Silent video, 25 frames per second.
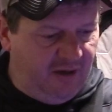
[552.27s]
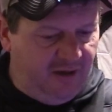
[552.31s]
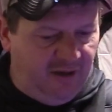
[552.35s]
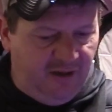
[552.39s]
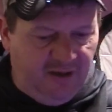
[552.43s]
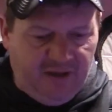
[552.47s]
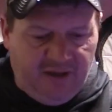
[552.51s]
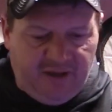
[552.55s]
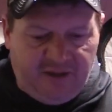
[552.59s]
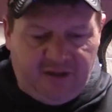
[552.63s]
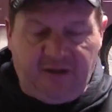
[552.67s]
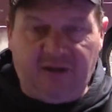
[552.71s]

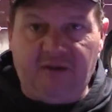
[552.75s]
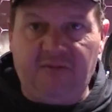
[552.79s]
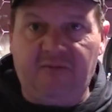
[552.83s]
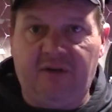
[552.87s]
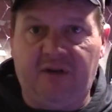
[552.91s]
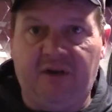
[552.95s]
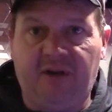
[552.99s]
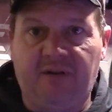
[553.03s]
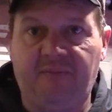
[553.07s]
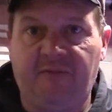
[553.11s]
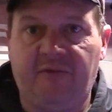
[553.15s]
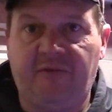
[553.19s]
and I tell you
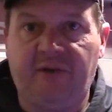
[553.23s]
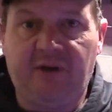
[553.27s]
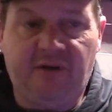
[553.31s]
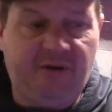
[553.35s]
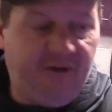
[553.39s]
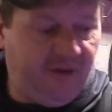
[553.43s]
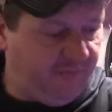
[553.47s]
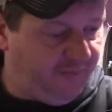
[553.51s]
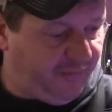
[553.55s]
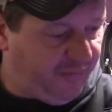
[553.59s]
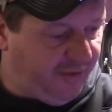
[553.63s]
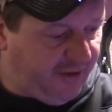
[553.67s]
what, I'm
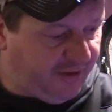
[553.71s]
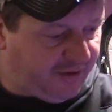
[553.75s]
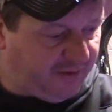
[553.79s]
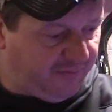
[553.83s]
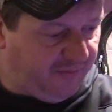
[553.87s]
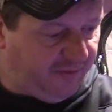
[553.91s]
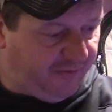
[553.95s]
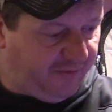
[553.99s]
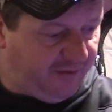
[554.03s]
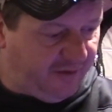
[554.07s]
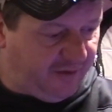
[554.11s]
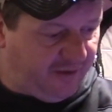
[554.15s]
very impressed
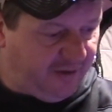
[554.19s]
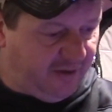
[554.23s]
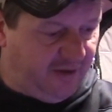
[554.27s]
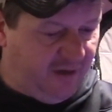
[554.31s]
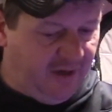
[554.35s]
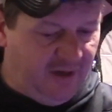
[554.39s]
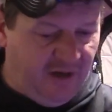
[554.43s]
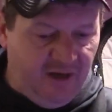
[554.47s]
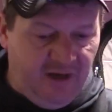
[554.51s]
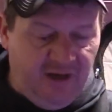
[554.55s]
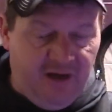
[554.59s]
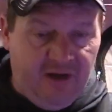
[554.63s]
with it.
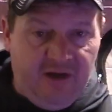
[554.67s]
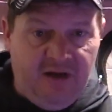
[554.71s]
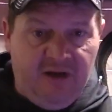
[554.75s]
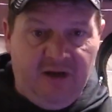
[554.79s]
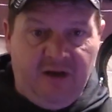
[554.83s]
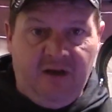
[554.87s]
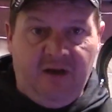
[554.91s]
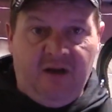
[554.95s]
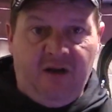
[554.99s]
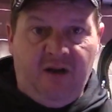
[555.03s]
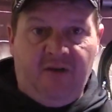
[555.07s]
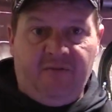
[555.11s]

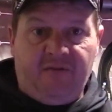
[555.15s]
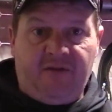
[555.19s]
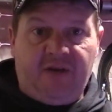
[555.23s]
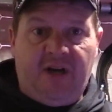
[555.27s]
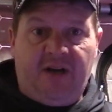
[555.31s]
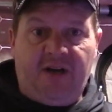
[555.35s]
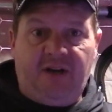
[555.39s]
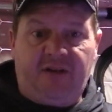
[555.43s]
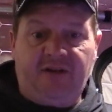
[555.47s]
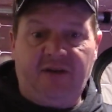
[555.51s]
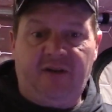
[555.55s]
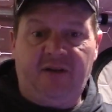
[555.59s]

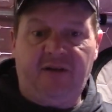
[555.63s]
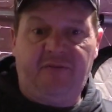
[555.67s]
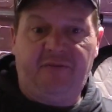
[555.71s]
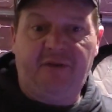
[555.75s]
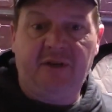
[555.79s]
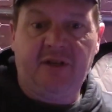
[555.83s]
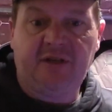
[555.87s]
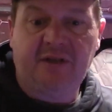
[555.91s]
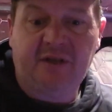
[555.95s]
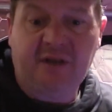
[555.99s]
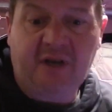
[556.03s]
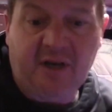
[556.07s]
Caught a ton of
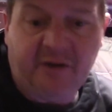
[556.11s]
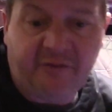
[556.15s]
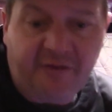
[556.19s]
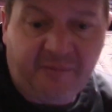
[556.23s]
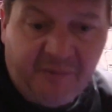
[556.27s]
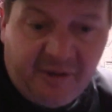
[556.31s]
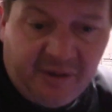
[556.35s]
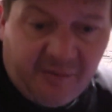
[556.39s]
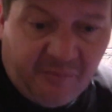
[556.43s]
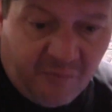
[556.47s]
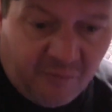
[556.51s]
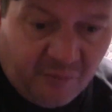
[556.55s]
fish off and
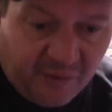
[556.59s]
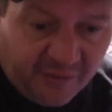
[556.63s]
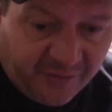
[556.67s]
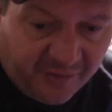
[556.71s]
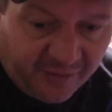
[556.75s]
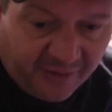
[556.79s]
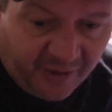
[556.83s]
went with it